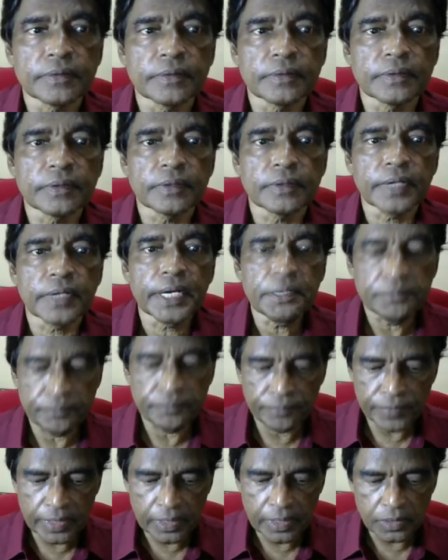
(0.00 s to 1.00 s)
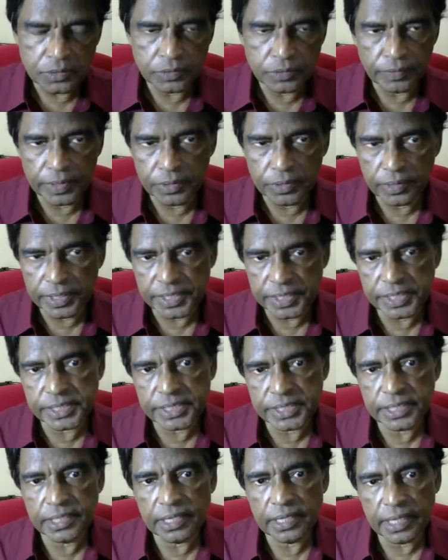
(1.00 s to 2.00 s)
right? So we do
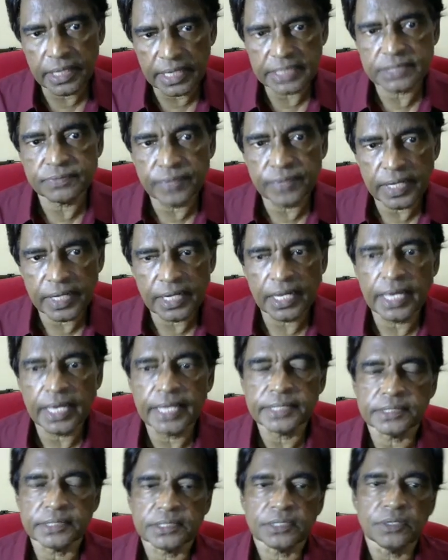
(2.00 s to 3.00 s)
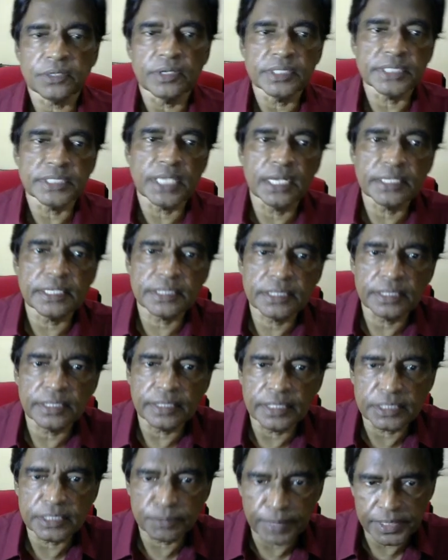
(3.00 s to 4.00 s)
literature as well as consult
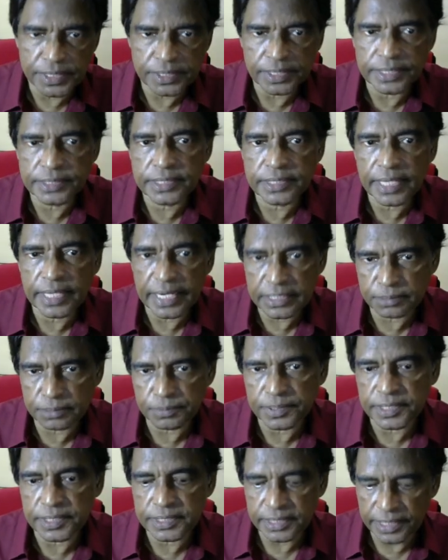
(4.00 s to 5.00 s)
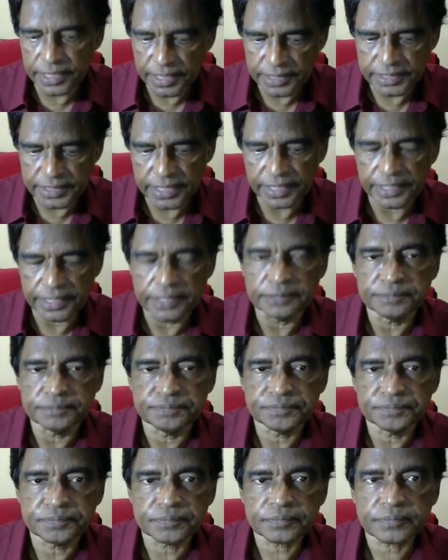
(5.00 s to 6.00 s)
with specialists, experts in this area.
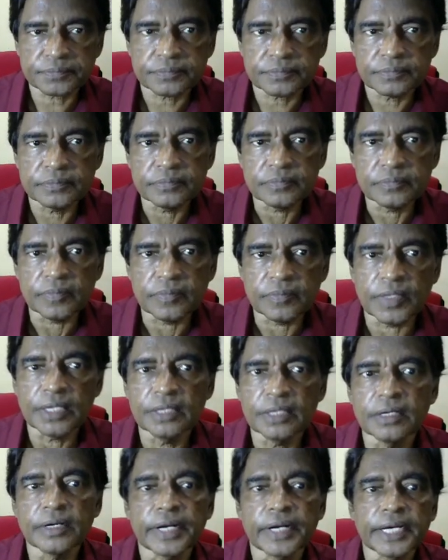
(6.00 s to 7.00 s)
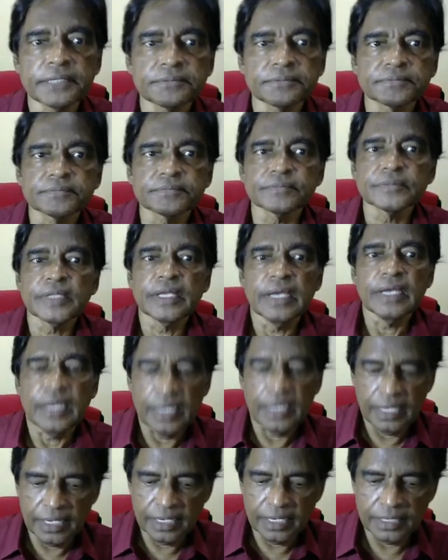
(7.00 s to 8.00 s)
All right,
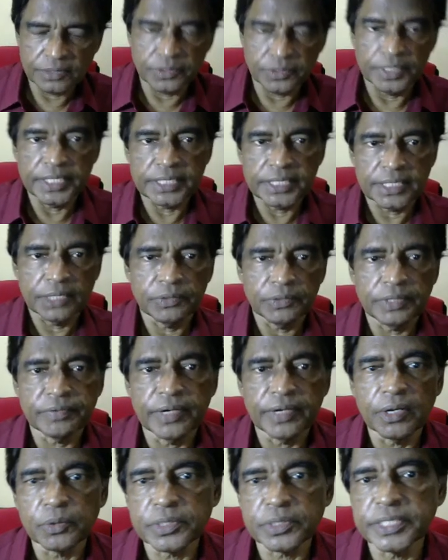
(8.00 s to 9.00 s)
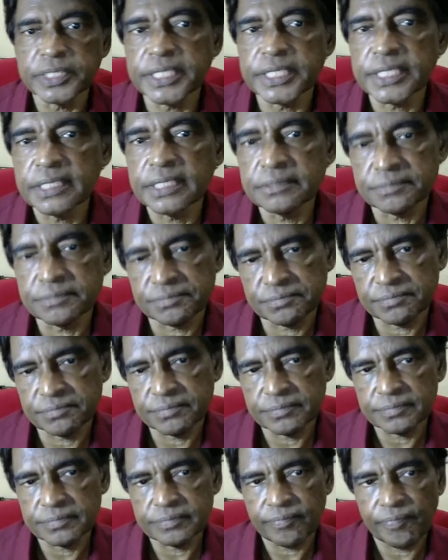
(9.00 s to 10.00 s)
so this even looks neater.
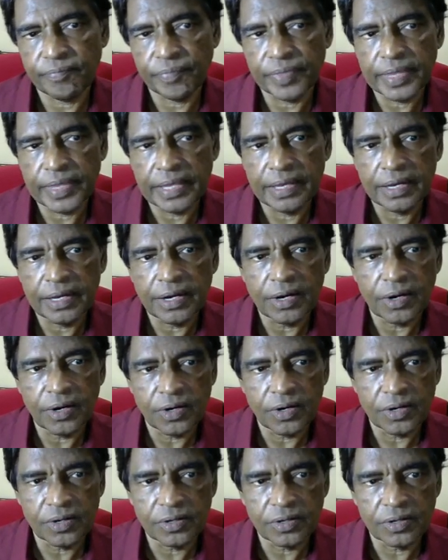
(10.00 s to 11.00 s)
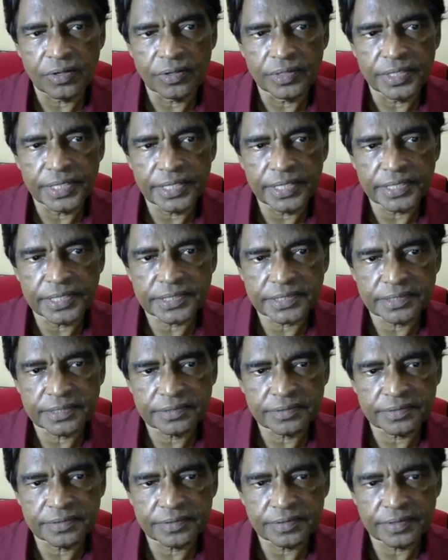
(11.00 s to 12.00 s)
All these
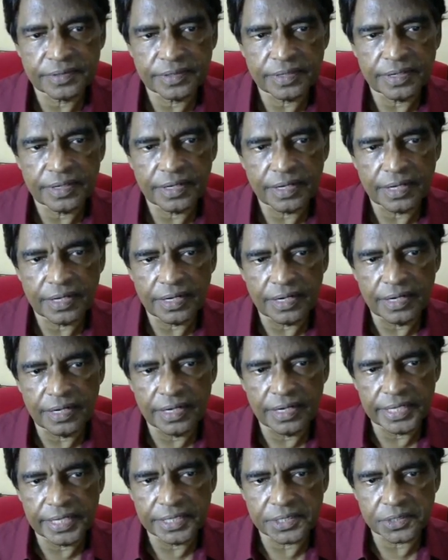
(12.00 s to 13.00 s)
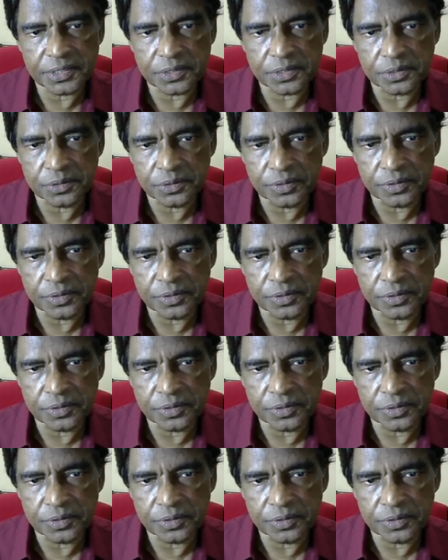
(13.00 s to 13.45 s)
lead to